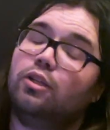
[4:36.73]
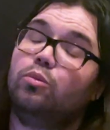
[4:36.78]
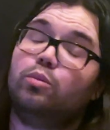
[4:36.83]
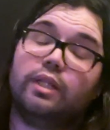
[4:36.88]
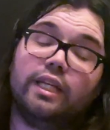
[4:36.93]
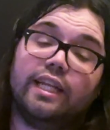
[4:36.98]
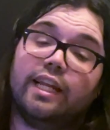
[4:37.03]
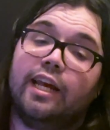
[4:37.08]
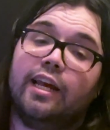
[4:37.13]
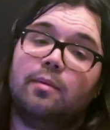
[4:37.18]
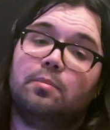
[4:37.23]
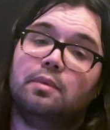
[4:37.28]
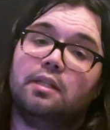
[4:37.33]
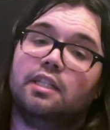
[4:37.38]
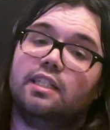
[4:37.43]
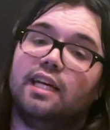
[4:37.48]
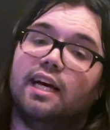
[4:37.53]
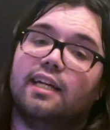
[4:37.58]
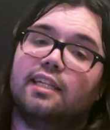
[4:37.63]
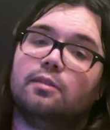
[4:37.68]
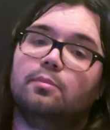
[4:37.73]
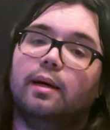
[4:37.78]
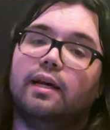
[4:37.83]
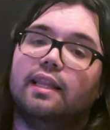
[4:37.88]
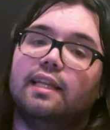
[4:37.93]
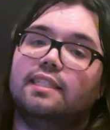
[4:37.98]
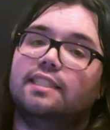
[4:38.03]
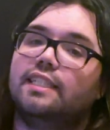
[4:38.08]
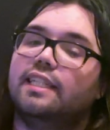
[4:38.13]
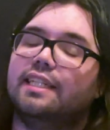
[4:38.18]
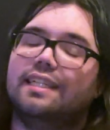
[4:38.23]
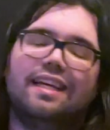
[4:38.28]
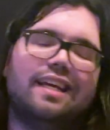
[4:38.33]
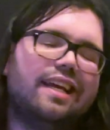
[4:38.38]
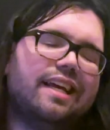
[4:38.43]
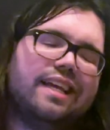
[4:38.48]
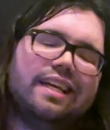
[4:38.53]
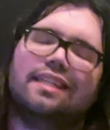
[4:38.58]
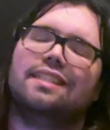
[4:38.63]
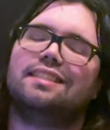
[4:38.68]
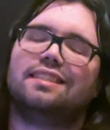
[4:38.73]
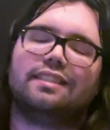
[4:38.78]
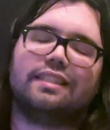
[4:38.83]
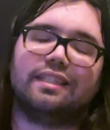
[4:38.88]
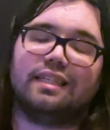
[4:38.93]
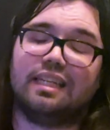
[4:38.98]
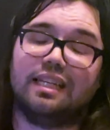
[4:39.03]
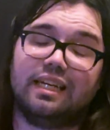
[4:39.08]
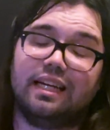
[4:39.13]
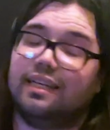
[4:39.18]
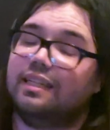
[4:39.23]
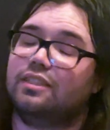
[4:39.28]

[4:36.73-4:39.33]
would get hypnotized by that shit instantly, I